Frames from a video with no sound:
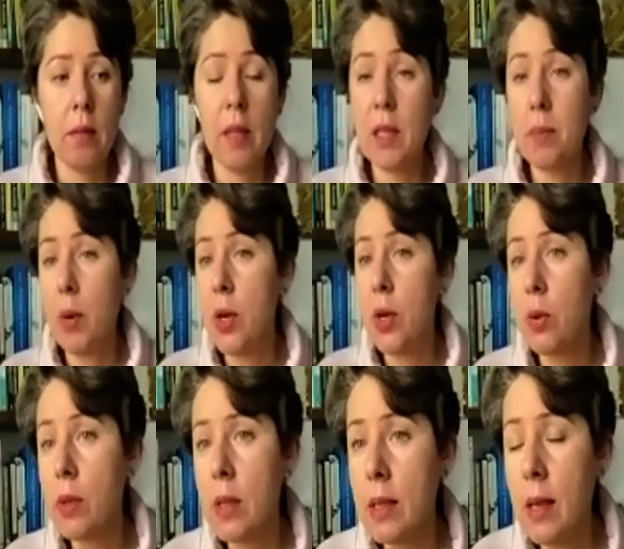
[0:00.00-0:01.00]
less
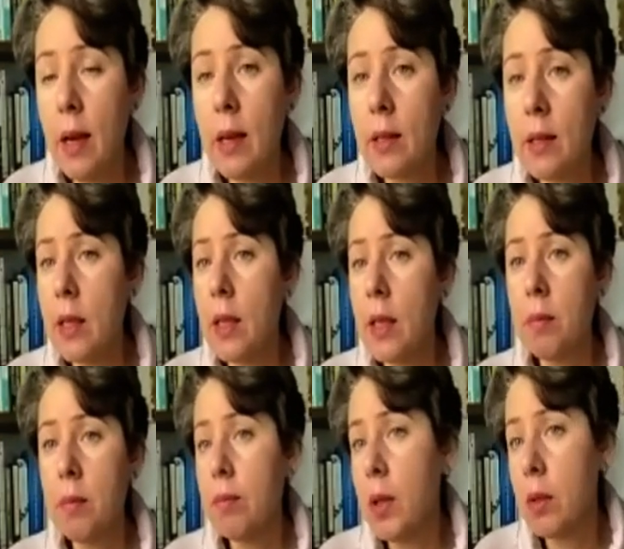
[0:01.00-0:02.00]
pressure on
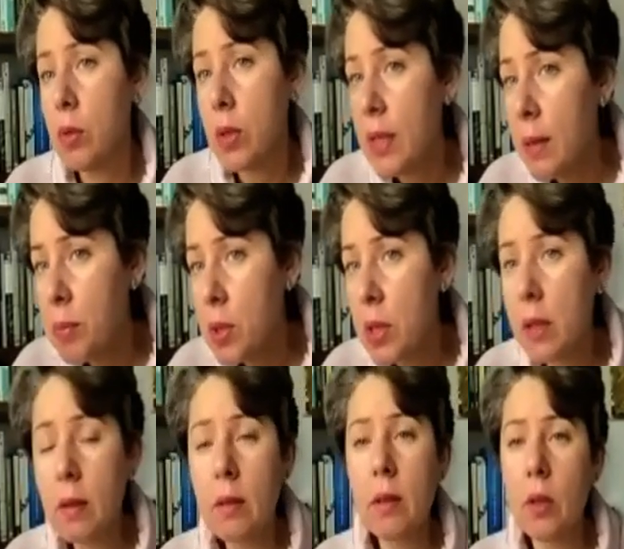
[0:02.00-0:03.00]
society,
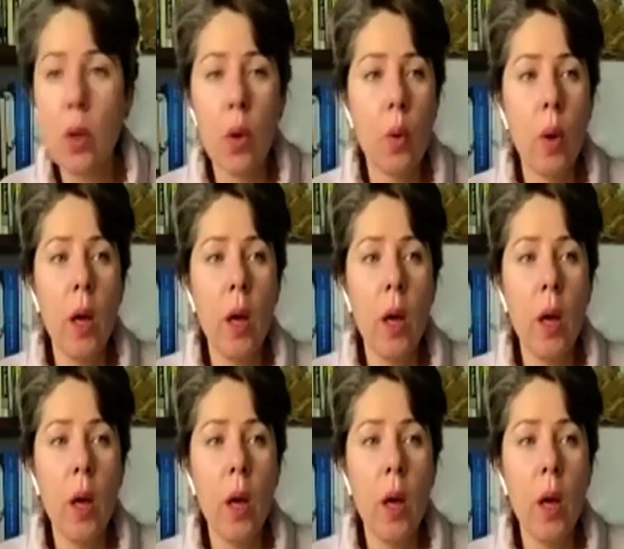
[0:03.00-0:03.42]
contraception.